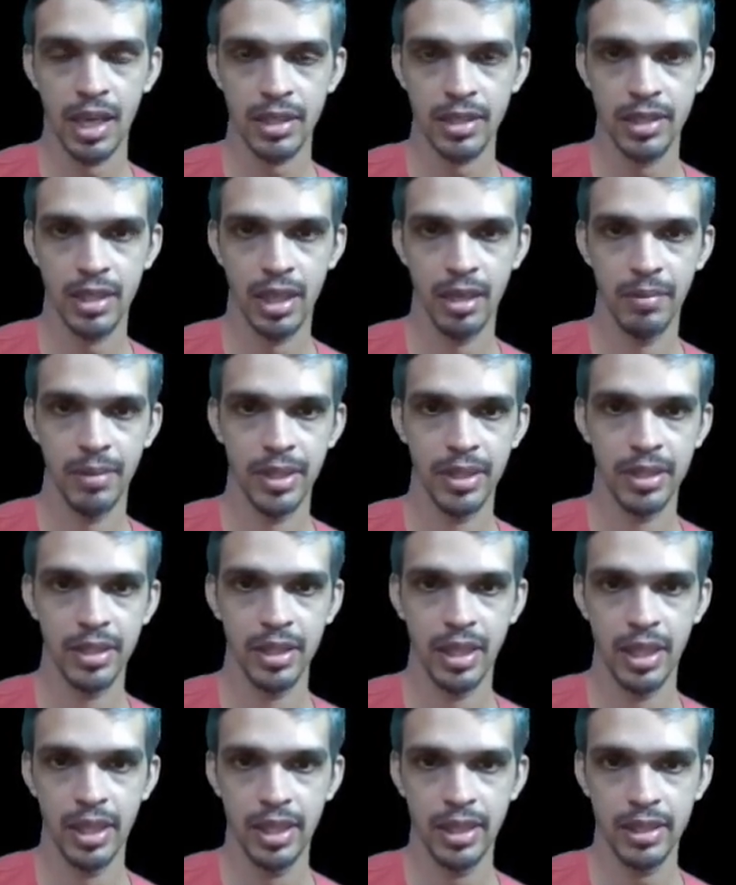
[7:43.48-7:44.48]
the last
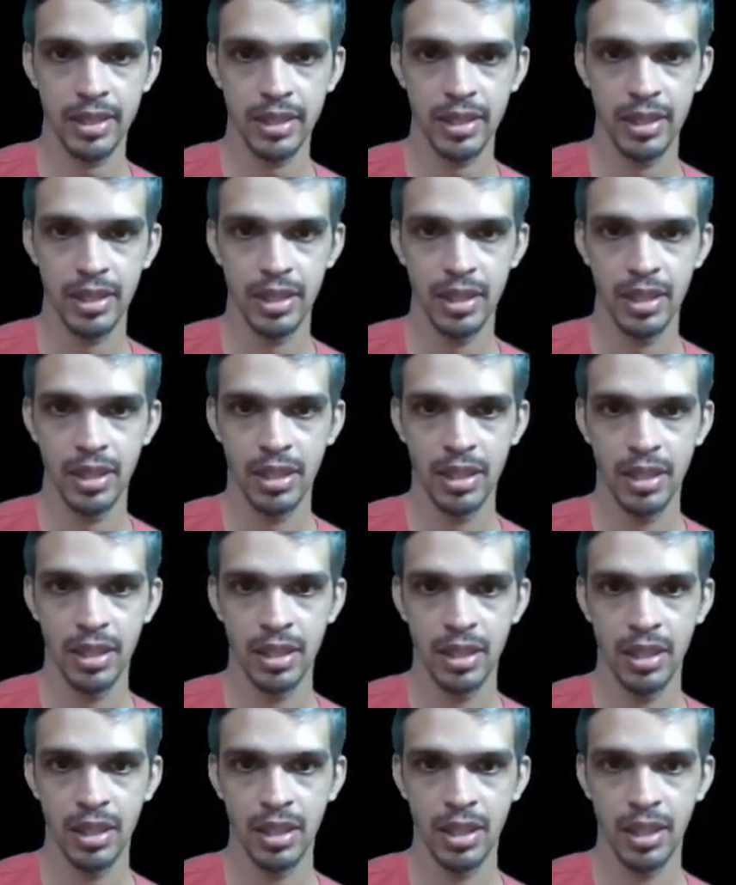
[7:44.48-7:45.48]
element, that is
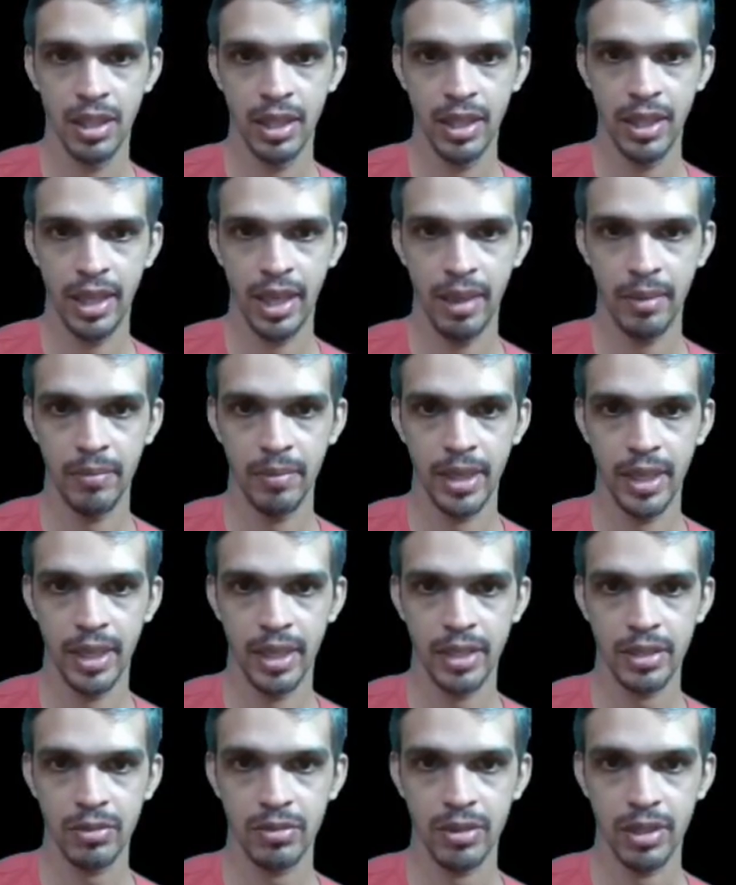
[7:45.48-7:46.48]

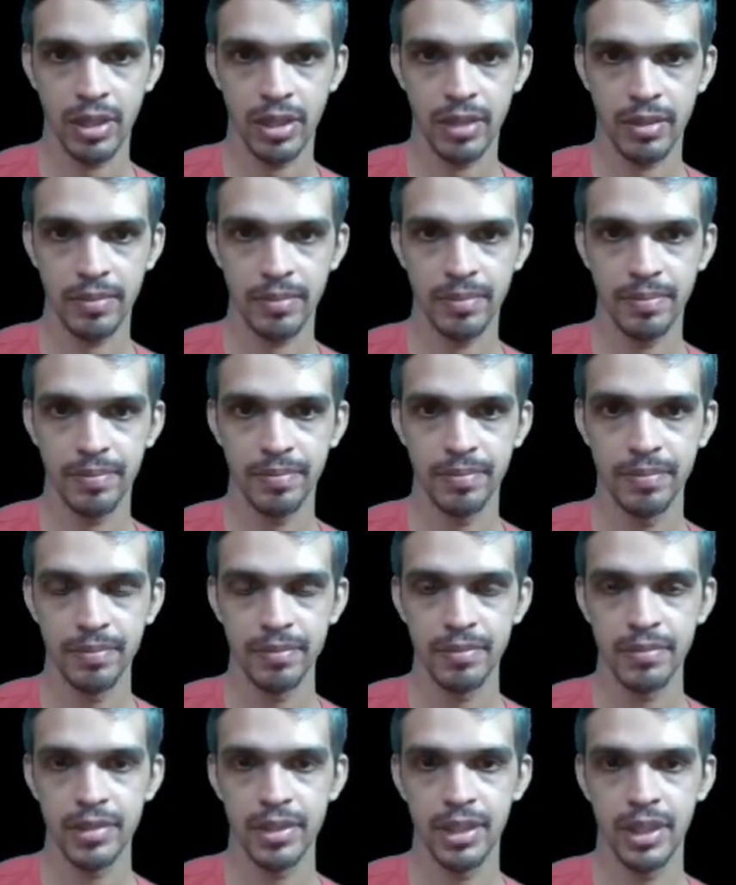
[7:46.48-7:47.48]
n minus 1,
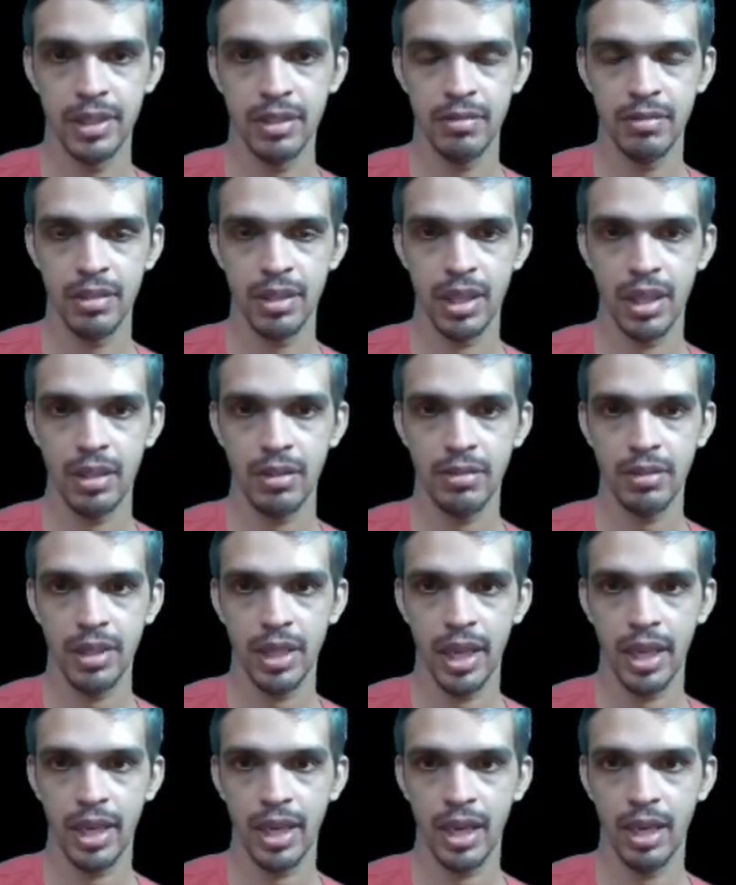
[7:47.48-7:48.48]
since we
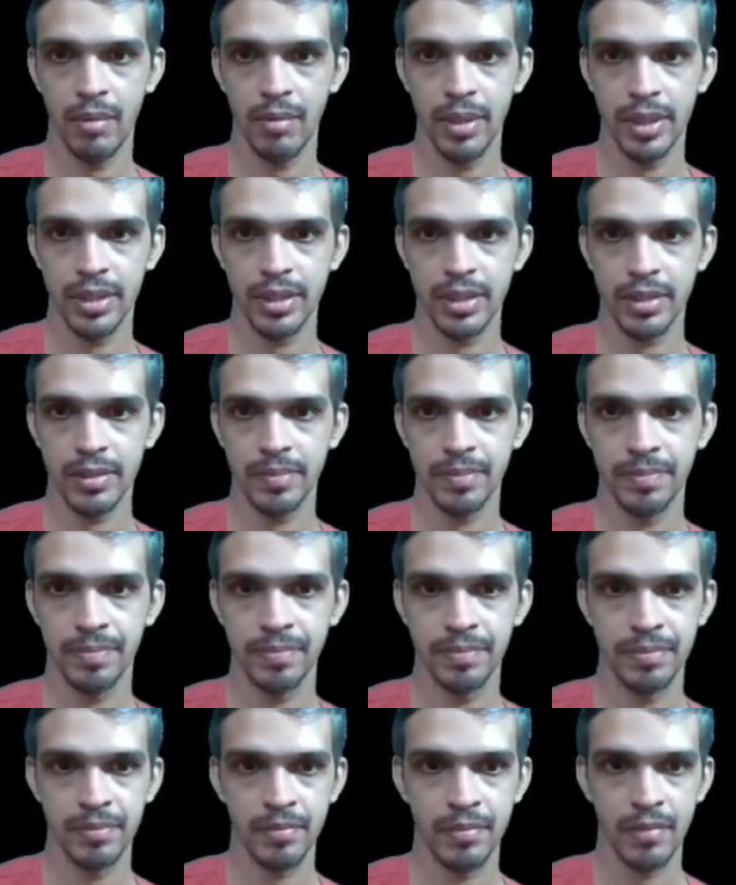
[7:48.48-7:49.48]
have n elements.
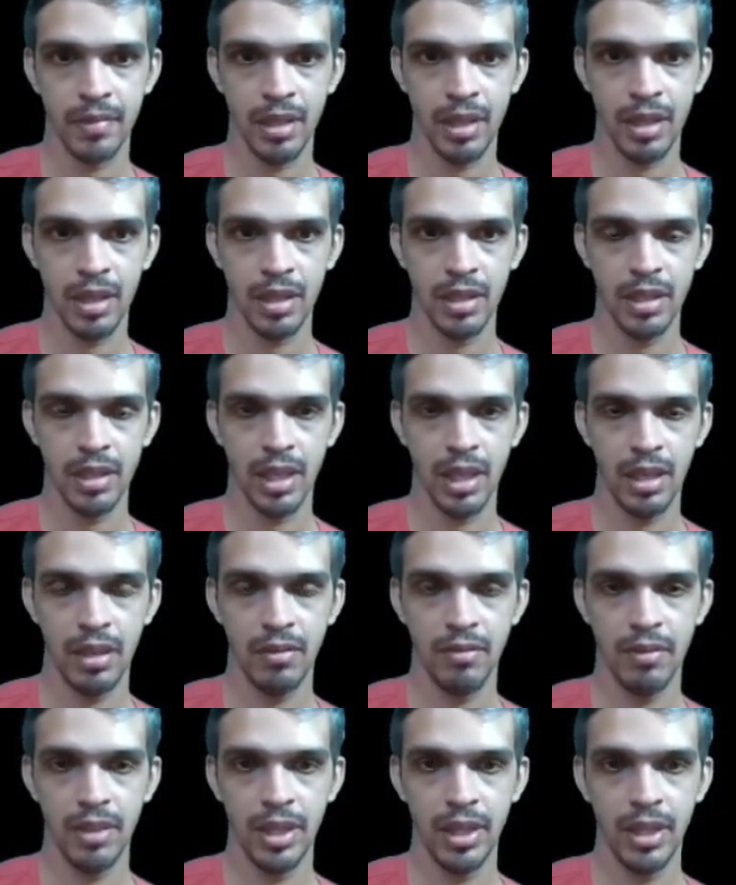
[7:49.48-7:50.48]

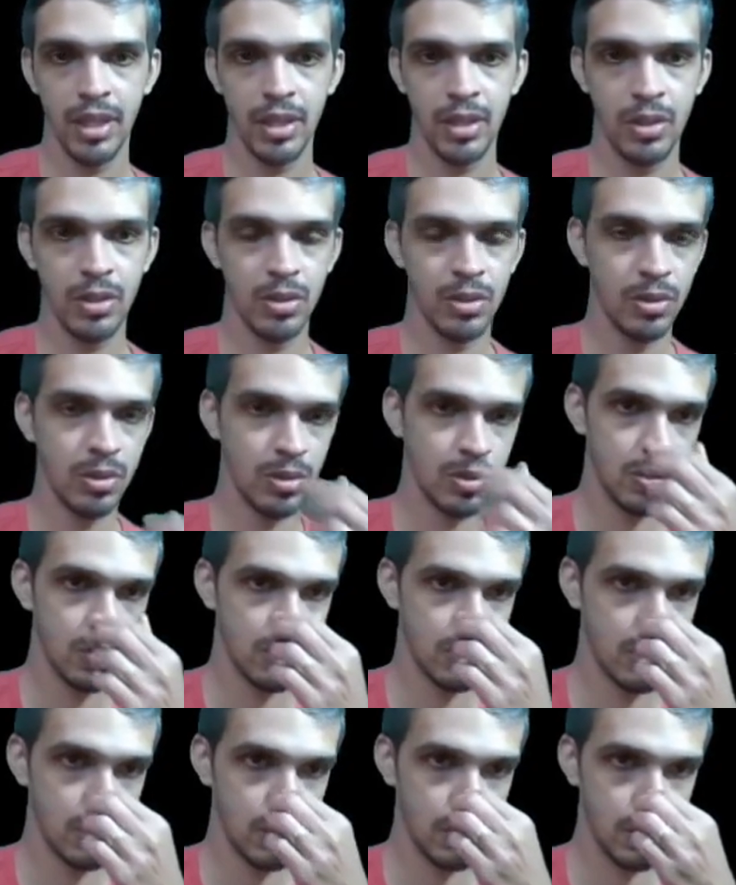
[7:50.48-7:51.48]
Then we need
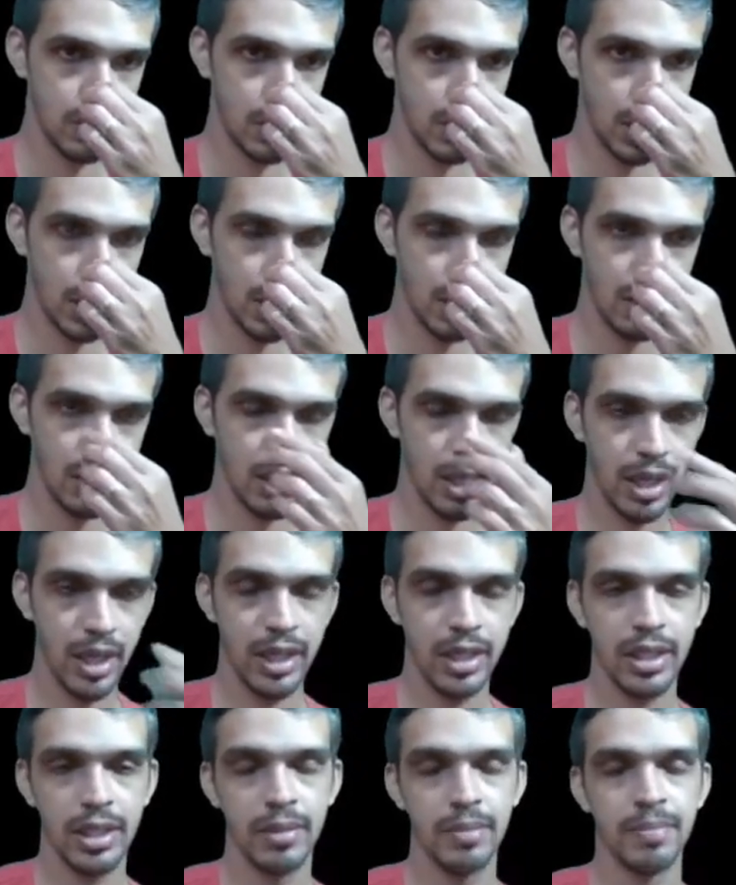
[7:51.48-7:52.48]
to
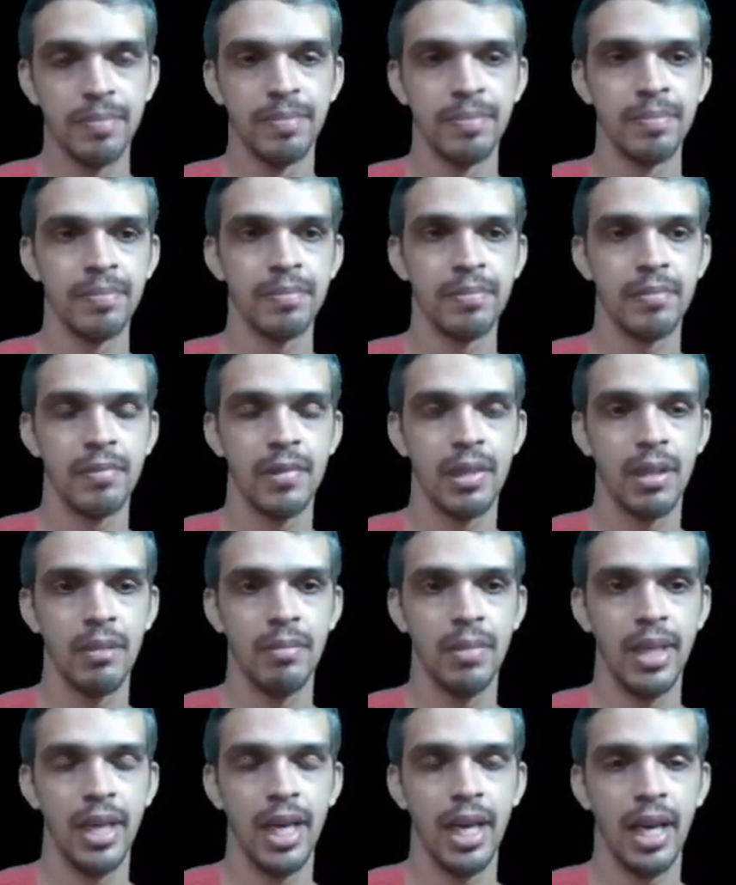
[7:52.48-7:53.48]
calculate
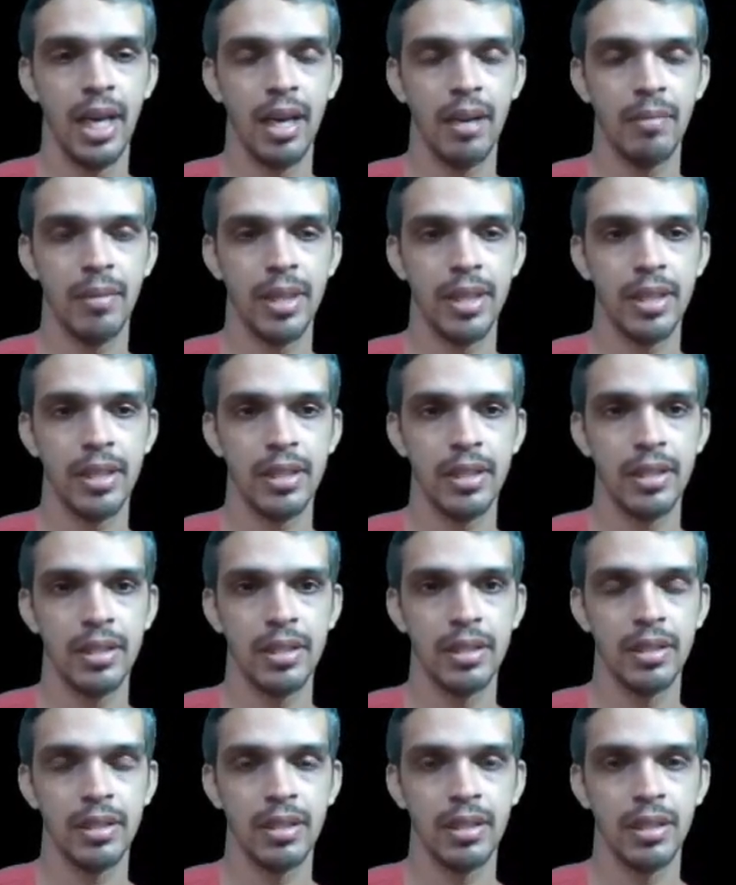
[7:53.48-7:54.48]
the middle element